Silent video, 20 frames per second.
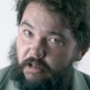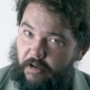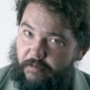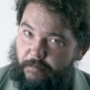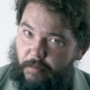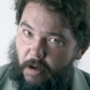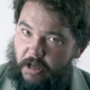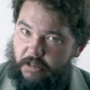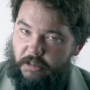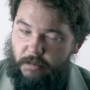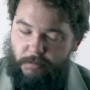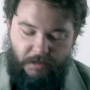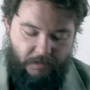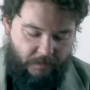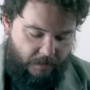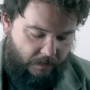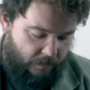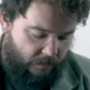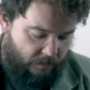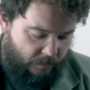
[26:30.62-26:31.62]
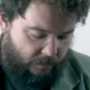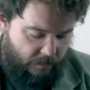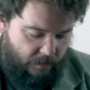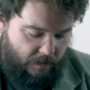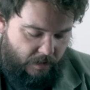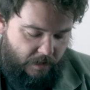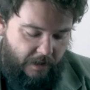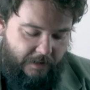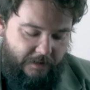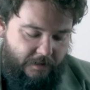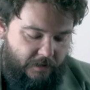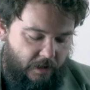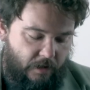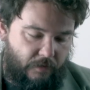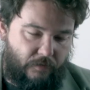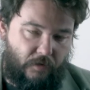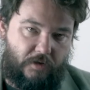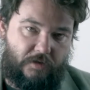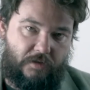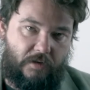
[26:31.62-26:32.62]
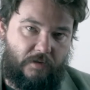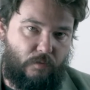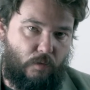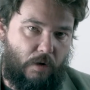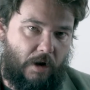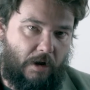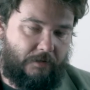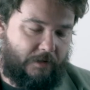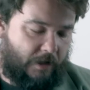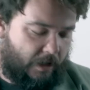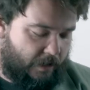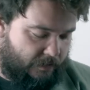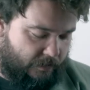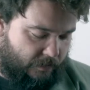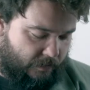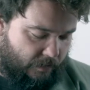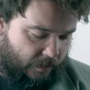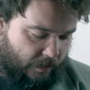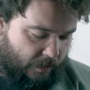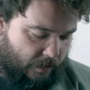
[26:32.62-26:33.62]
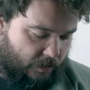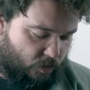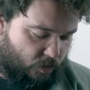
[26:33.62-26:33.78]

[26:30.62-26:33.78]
of Possibility, the instant version of Wild Guess and